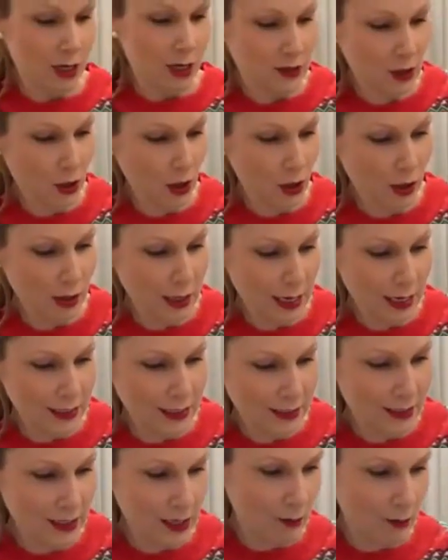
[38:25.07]
So the
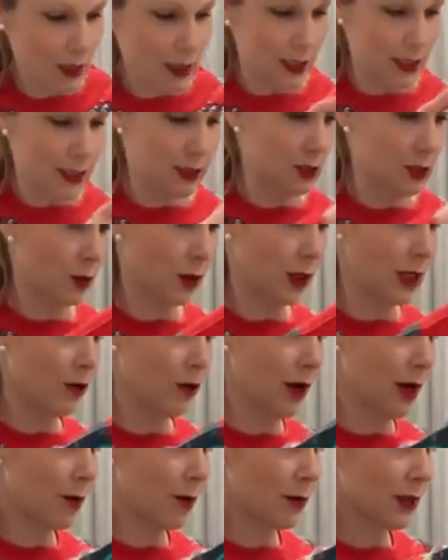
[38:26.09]
next step is 20
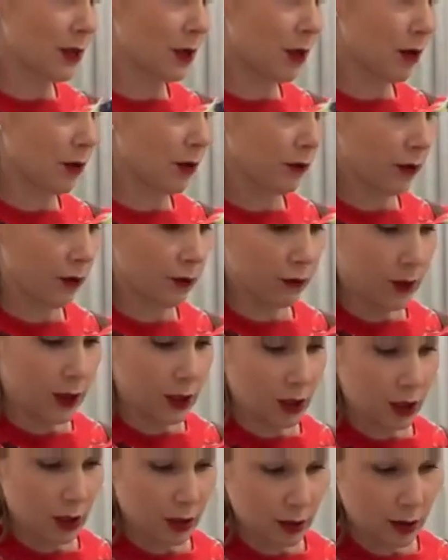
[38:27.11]
grams of
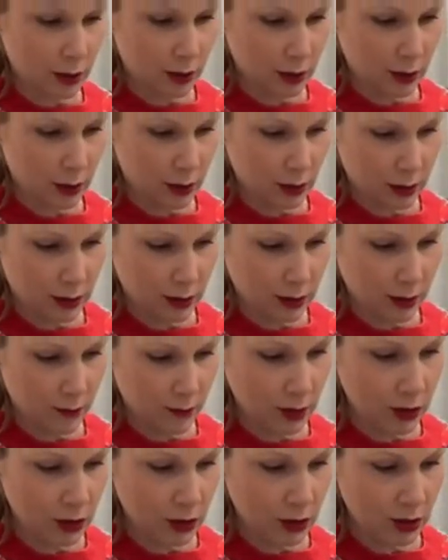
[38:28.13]
fresh
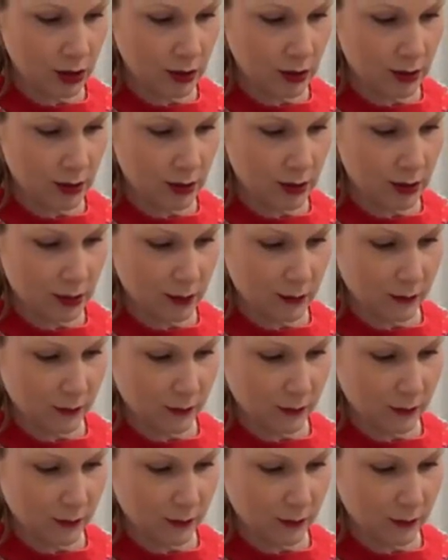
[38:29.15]
lemon juice.